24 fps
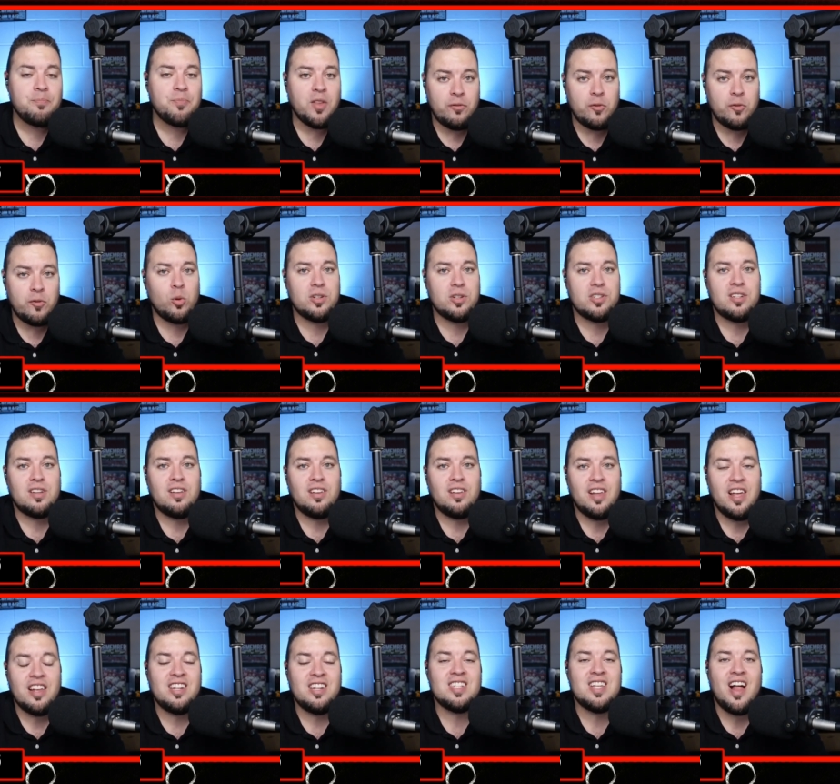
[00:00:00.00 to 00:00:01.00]
Of course,
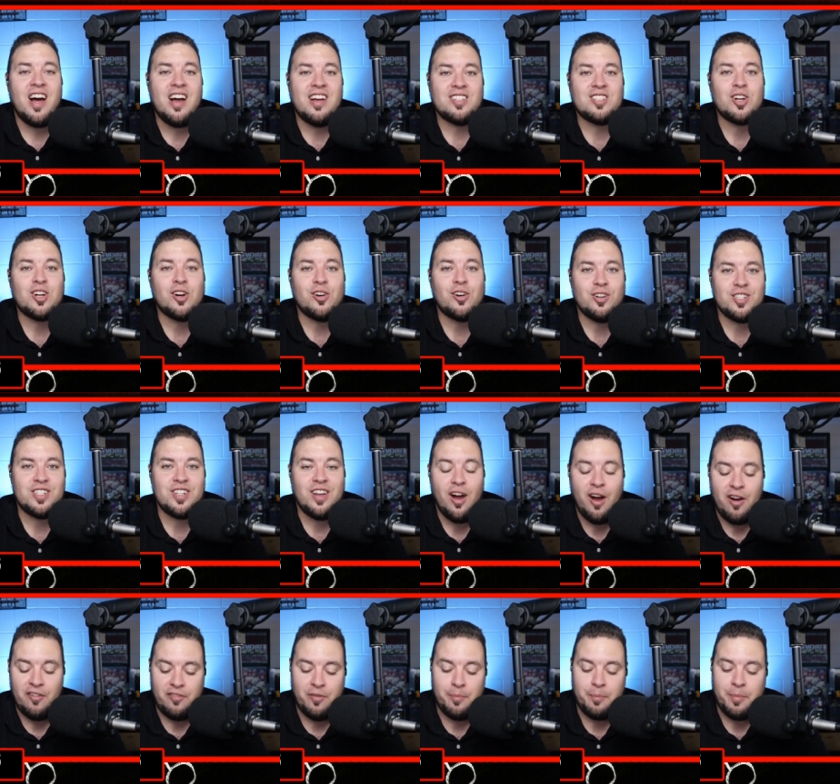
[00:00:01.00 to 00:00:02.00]
latest lines courtesy
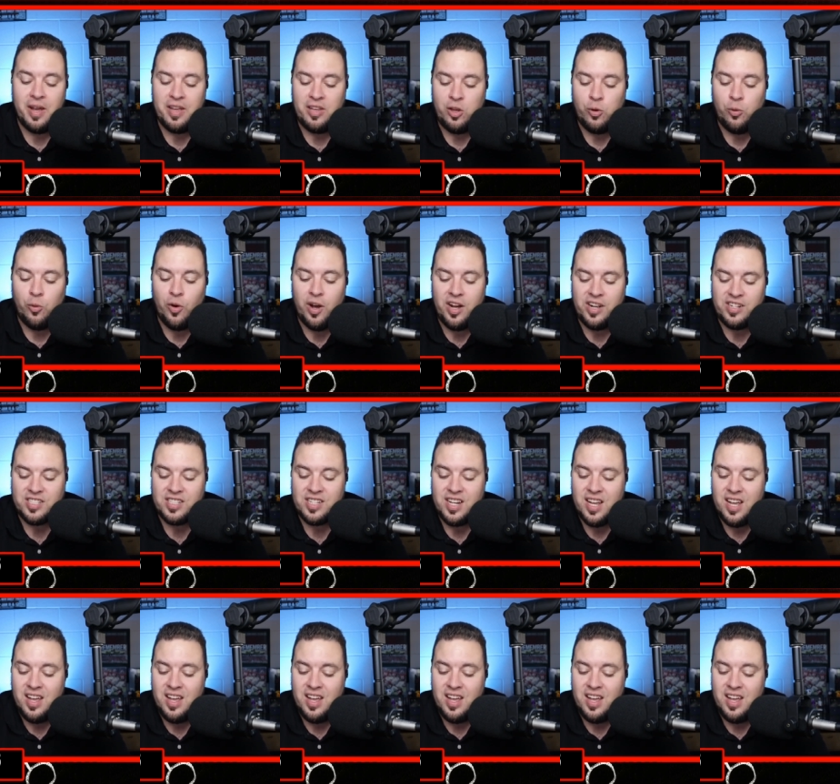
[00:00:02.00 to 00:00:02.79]
of BetUS.